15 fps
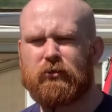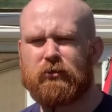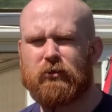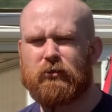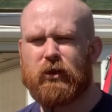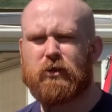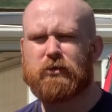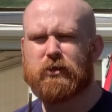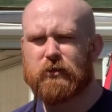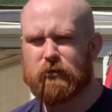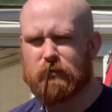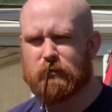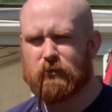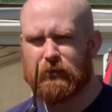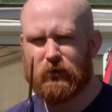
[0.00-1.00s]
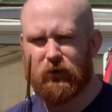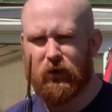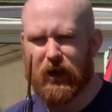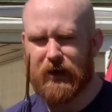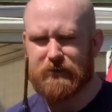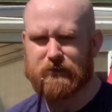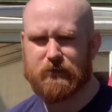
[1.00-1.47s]
throat or
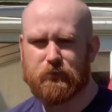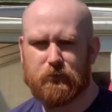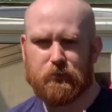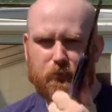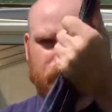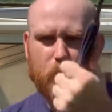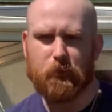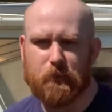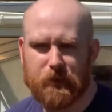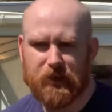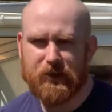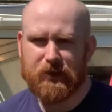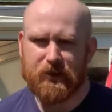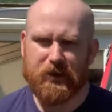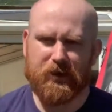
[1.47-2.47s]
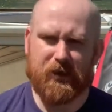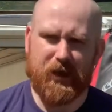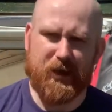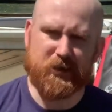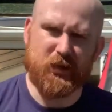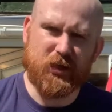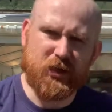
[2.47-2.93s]
eyes, boom.
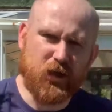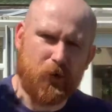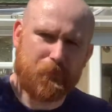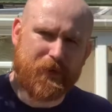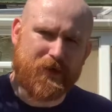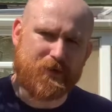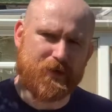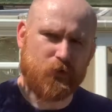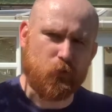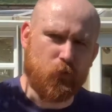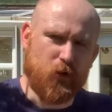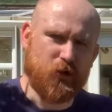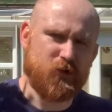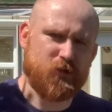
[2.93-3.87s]
And you can compound it, one,